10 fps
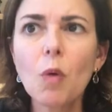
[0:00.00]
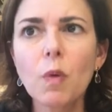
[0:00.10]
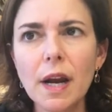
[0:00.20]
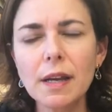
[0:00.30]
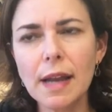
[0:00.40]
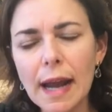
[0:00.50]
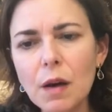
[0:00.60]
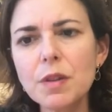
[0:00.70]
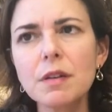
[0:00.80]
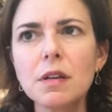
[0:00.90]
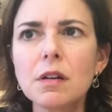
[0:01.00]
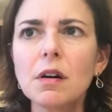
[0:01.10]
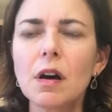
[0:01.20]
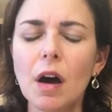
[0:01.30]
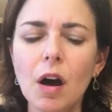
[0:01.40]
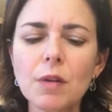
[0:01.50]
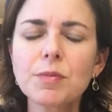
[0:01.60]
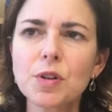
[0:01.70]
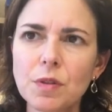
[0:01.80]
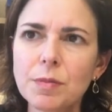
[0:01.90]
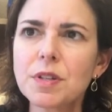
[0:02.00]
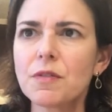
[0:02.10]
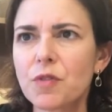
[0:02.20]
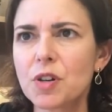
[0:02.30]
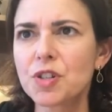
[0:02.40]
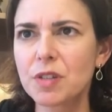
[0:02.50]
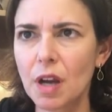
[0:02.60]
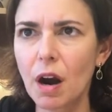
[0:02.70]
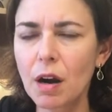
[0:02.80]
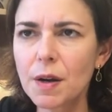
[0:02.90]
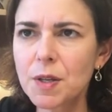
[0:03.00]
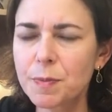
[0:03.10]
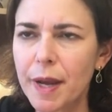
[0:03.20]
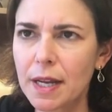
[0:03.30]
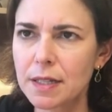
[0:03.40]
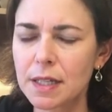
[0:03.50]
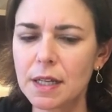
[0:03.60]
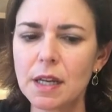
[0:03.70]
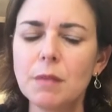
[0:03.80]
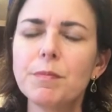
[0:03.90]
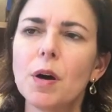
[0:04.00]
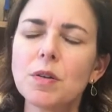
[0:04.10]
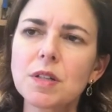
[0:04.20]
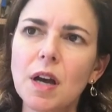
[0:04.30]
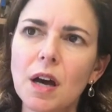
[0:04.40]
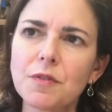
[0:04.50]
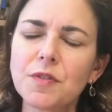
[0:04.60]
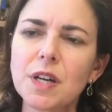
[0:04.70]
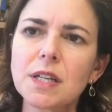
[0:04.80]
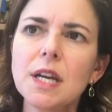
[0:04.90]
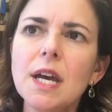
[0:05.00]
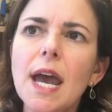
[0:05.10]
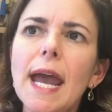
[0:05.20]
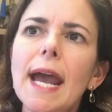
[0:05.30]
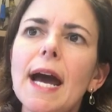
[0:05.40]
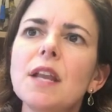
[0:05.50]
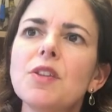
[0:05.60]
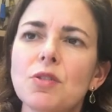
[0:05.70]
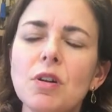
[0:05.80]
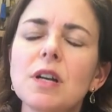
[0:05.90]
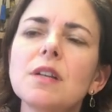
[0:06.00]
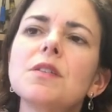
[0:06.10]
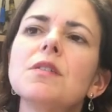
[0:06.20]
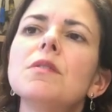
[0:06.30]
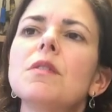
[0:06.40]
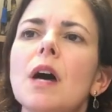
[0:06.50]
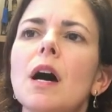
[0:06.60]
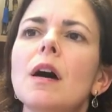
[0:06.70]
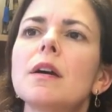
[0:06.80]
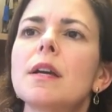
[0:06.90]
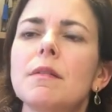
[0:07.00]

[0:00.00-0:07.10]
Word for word: Right now, the illegal armed groups unfortunately are expanding in post-conflict, and they're looking to uh,